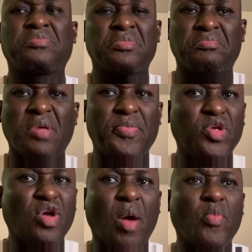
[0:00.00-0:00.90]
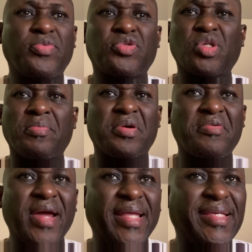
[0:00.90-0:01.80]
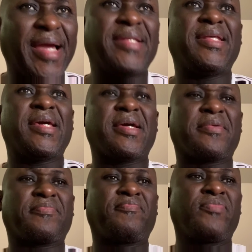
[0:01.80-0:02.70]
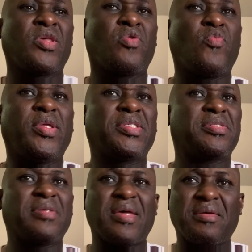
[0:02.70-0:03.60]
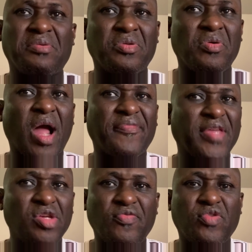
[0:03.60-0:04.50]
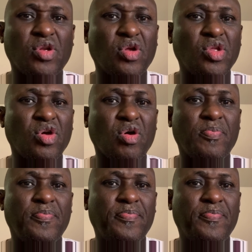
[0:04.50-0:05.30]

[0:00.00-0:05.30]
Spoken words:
maybe you come with some great idea, which, after you've done all your...